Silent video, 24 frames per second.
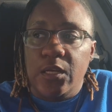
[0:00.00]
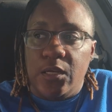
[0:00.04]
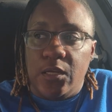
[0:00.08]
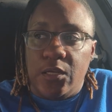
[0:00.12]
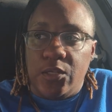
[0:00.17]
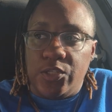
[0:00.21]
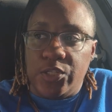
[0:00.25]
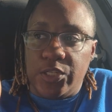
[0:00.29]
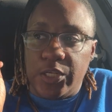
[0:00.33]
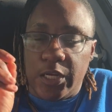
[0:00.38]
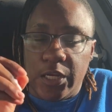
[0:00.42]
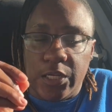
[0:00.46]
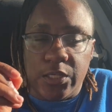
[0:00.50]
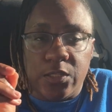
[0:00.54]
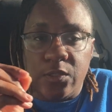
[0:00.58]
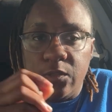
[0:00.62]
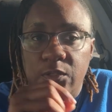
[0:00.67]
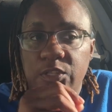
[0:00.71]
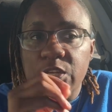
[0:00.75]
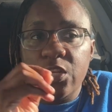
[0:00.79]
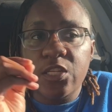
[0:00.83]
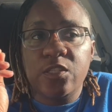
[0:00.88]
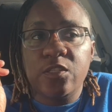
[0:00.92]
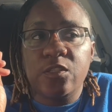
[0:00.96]

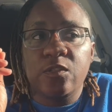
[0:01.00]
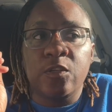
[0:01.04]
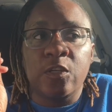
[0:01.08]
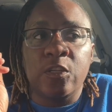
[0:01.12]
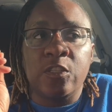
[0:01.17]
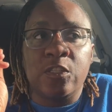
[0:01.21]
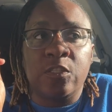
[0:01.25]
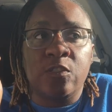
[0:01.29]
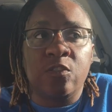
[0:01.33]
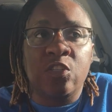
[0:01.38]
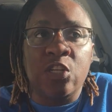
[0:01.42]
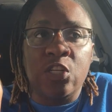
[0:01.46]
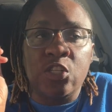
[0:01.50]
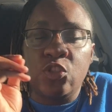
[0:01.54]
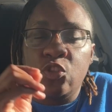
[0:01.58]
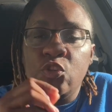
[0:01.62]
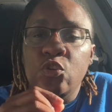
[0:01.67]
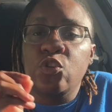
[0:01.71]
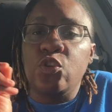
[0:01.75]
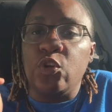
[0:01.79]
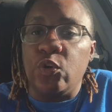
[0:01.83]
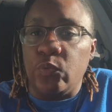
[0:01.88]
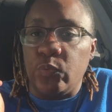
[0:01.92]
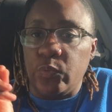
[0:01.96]
do
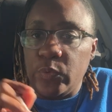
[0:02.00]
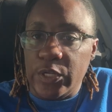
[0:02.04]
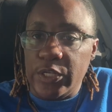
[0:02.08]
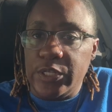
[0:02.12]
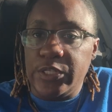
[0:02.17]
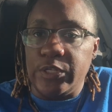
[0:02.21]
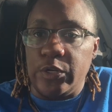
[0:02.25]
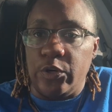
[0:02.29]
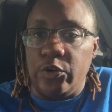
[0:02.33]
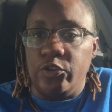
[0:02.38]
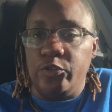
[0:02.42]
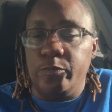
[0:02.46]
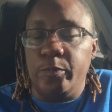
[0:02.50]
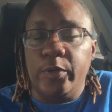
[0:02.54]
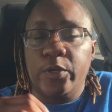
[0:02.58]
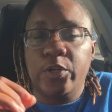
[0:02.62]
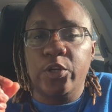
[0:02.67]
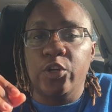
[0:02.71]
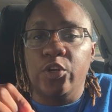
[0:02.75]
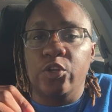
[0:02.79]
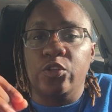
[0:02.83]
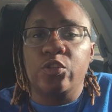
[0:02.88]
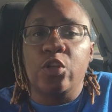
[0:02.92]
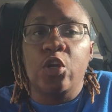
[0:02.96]
your research,
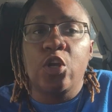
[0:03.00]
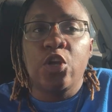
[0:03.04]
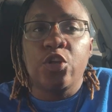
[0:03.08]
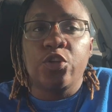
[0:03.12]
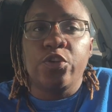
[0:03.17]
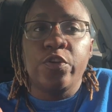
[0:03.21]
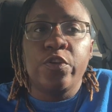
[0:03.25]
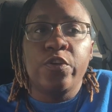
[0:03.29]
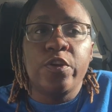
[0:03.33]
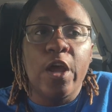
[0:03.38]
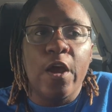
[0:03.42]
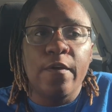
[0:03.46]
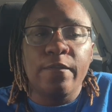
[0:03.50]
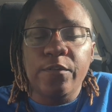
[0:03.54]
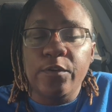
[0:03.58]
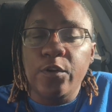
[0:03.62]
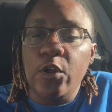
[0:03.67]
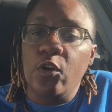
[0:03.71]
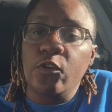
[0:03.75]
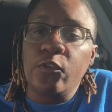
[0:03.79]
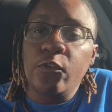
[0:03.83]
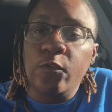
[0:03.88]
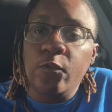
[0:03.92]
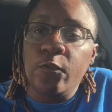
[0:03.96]
because you never
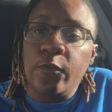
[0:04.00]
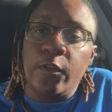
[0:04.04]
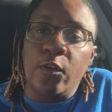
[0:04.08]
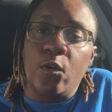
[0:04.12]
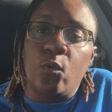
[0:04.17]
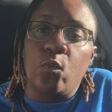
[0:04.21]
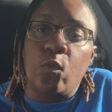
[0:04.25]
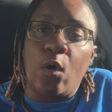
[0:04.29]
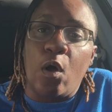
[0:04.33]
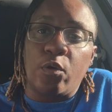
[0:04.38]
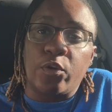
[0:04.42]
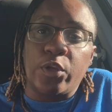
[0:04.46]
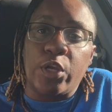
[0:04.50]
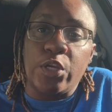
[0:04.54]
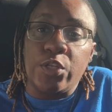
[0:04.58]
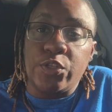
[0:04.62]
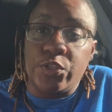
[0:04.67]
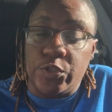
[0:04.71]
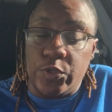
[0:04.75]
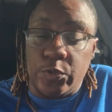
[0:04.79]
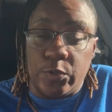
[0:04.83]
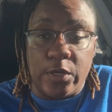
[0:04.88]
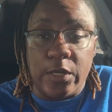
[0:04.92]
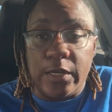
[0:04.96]
know what you're finna walk
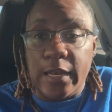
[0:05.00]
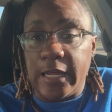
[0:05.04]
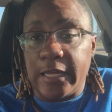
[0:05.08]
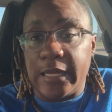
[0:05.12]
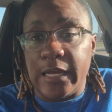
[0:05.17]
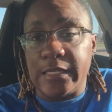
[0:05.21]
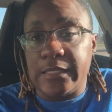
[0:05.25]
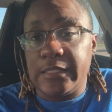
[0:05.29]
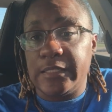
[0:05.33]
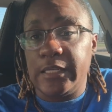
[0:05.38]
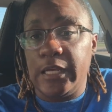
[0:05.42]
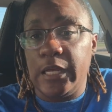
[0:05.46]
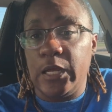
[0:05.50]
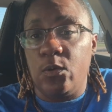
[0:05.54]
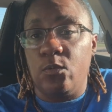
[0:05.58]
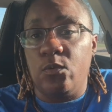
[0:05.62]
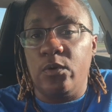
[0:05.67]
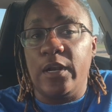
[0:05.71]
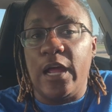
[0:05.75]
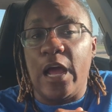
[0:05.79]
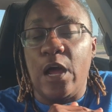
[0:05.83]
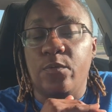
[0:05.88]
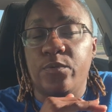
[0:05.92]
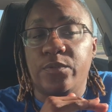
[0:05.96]
into. Because like I said,
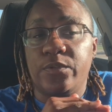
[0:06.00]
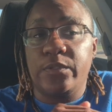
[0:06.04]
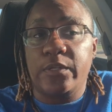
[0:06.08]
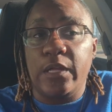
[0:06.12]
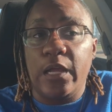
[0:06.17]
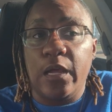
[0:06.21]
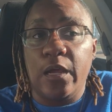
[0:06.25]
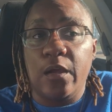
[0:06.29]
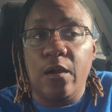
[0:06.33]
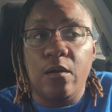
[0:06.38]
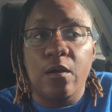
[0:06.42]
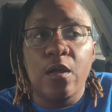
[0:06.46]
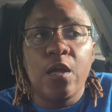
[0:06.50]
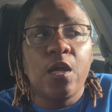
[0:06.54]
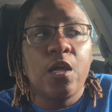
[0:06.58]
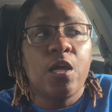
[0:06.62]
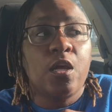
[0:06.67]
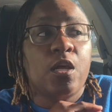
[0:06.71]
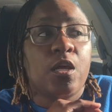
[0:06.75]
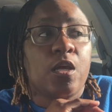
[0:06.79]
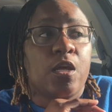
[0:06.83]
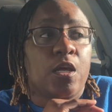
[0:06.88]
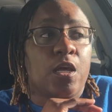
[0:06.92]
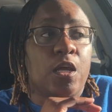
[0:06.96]
when I was there,
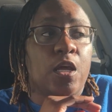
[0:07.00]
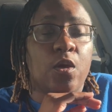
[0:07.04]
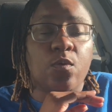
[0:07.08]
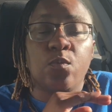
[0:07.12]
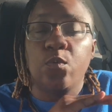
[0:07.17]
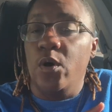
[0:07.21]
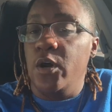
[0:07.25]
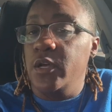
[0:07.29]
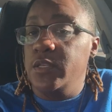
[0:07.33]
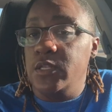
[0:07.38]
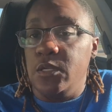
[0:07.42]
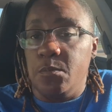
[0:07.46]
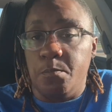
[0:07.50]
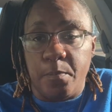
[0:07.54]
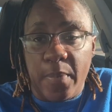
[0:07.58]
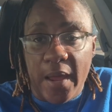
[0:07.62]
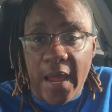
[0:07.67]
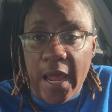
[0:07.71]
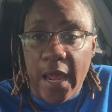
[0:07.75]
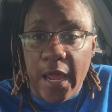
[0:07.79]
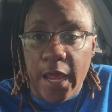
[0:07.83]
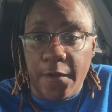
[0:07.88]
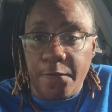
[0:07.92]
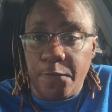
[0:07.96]
it wasn't
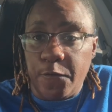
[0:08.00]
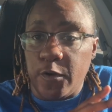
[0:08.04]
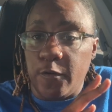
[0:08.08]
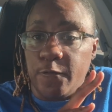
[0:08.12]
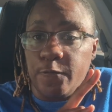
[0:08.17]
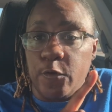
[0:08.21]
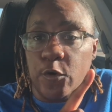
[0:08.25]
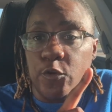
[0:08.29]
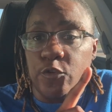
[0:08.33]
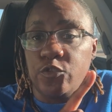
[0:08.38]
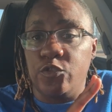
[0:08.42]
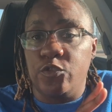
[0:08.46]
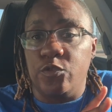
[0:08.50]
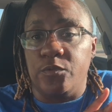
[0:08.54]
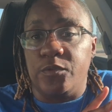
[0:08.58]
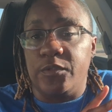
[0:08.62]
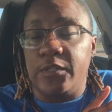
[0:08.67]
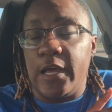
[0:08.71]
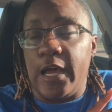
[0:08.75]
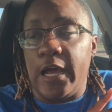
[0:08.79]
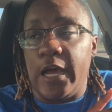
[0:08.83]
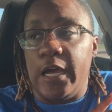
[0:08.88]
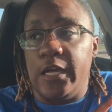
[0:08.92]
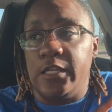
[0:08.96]
bad for the first 2
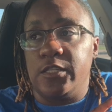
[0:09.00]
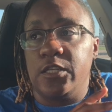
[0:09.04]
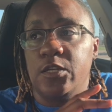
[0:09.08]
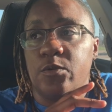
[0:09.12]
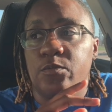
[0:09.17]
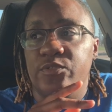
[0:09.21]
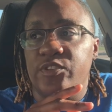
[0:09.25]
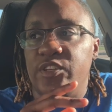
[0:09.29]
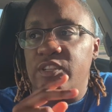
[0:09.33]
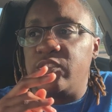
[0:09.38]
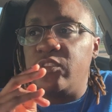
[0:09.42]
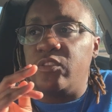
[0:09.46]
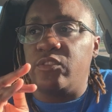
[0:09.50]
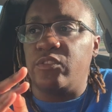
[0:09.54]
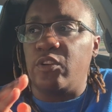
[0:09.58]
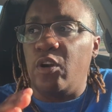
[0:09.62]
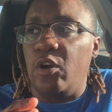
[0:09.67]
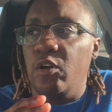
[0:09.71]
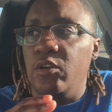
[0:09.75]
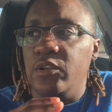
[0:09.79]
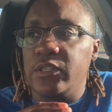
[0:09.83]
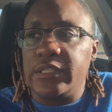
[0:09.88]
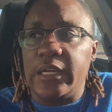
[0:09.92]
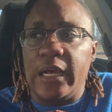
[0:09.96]
times. It was just the
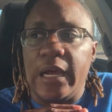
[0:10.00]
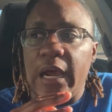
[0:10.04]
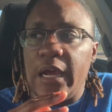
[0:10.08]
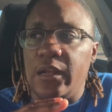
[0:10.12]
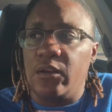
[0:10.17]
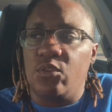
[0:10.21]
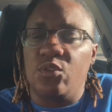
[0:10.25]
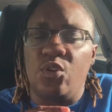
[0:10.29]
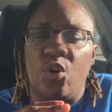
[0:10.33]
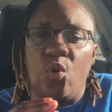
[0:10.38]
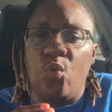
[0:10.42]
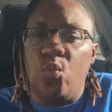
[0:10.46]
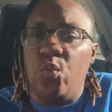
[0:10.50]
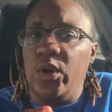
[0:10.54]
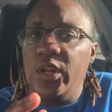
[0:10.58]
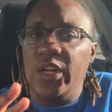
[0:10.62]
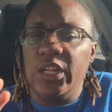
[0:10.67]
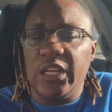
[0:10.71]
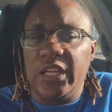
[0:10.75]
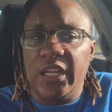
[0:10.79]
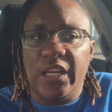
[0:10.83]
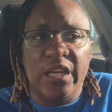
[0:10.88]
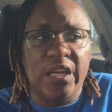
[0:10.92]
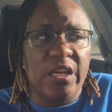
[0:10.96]
third time. I don't know what
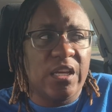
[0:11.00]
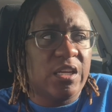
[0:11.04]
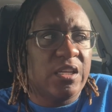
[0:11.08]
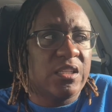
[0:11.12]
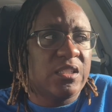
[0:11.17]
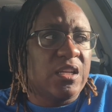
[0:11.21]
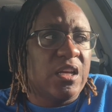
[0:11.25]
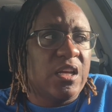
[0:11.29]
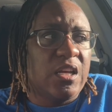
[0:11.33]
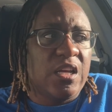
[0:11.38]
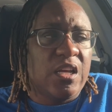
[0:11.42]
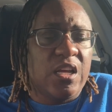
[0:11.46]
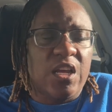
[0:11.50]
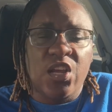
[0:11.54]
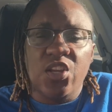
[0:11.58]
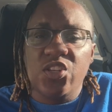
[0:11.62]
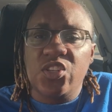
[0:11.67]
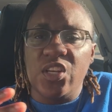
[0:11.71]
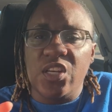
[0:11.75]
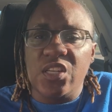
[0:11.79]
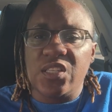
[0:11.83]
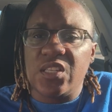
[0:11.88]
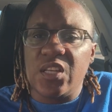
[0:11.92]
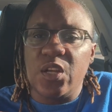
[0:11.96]
it is.
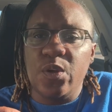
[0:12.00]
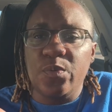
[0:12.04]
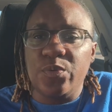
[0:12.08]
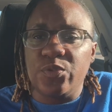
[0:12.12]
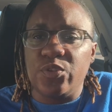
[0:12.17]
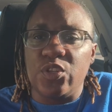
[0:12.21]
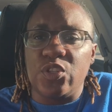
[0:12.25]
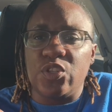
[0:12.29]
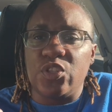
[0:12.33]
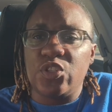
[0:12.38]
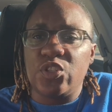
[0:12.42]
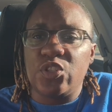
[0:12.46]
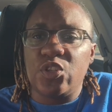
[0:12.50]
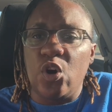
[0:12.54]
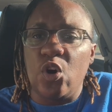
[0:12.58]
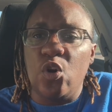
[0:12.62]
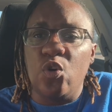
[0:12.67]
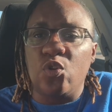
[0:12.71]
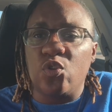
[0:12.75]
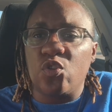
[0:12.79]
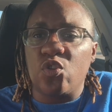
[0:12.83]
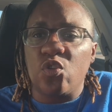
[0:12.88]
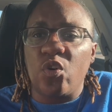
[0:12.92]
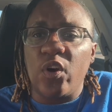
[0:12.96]
It was just
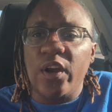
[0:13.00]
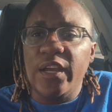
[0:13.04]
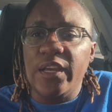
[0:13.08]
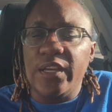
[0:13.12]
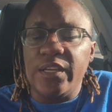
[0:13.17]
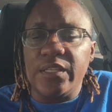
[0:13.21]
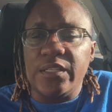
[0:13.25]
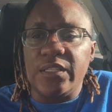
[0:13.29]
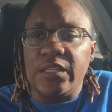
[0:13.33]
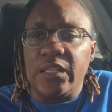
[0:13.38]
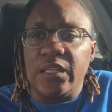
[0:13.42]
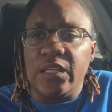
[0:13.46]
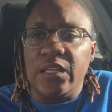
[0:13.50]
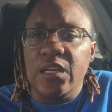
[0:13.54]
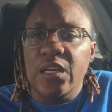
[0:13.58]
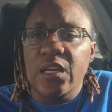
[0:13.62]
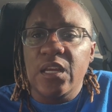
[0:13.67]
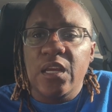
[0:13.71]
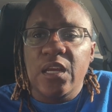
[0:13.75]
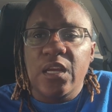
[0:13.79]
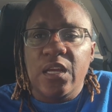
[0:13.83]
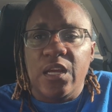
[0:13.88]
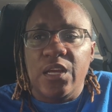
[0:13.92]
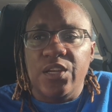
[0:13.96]
so crazy
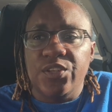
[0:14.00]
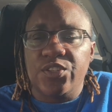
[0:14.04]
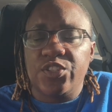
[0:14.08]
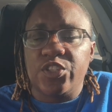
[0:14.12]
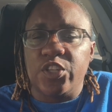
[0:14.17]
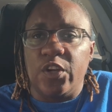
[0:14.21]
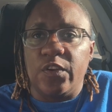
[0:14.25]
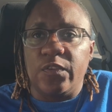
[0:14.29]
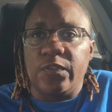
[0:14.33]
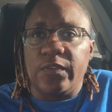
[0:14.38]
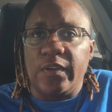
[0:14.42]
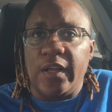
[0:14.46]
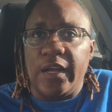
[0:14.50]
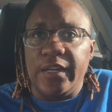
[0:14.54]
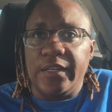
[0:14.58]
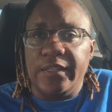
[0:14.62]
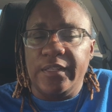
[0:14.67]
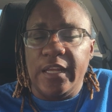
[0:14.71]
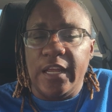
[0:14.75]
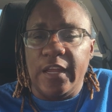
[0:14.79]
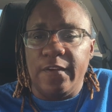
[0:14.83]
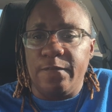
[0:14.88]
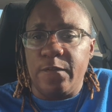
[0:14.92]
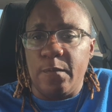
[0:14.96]
and stuff like
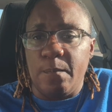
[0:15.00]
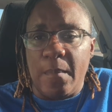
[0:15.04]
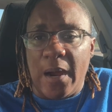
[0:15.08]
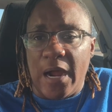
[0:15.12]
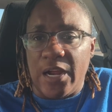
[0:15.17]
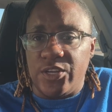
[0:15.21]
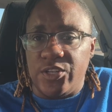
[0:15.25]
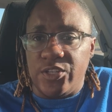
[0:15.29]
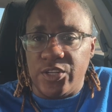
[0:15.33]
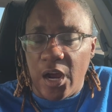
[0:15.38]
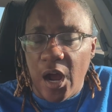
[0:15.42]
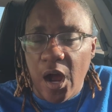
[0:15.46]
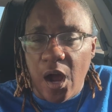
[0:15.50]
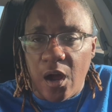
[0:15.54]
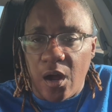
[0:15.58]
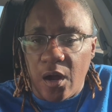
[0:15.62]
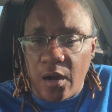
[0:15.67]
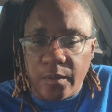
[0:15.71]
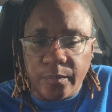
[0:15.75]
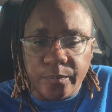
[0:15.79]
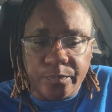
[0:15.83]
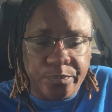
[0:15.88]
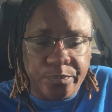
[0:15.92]
that for my job.